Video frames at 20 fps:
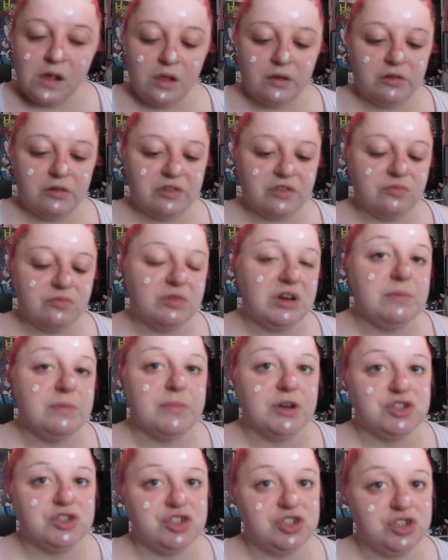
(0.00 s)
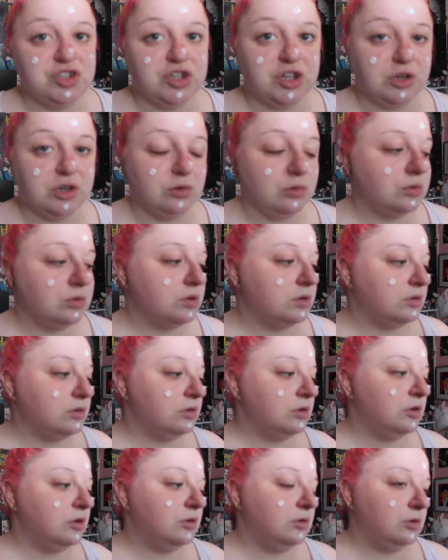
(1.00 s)
there isn't really much to do
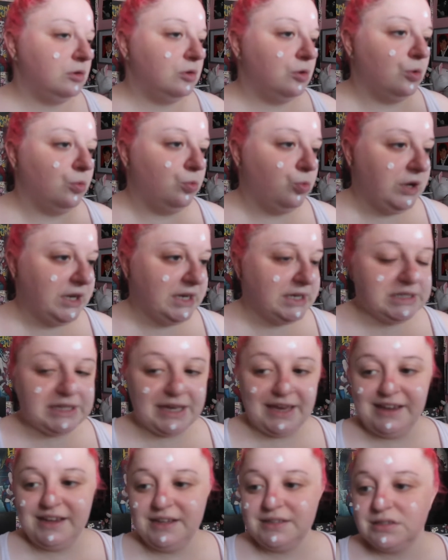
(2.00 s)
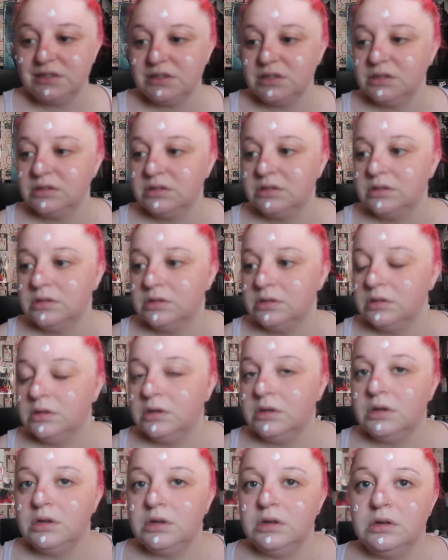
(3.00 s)
on weekdays
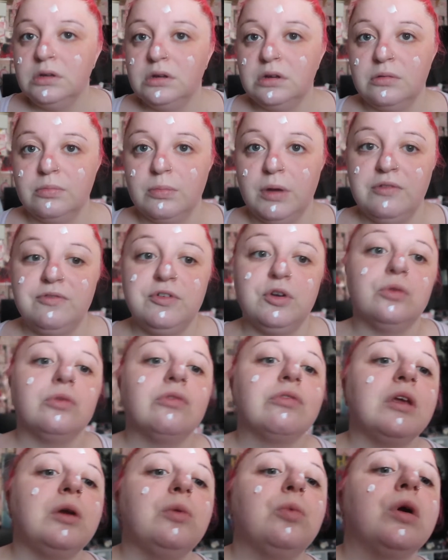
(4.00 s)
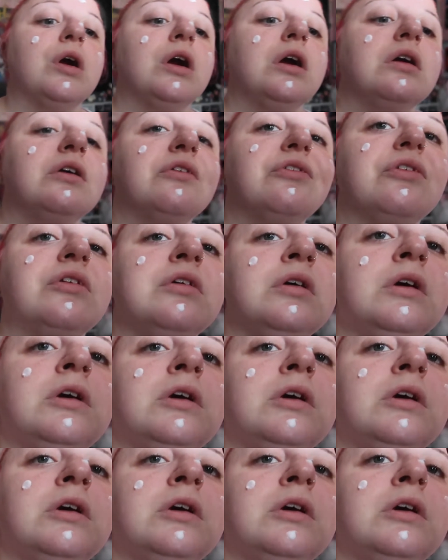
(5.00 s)
because my fiance works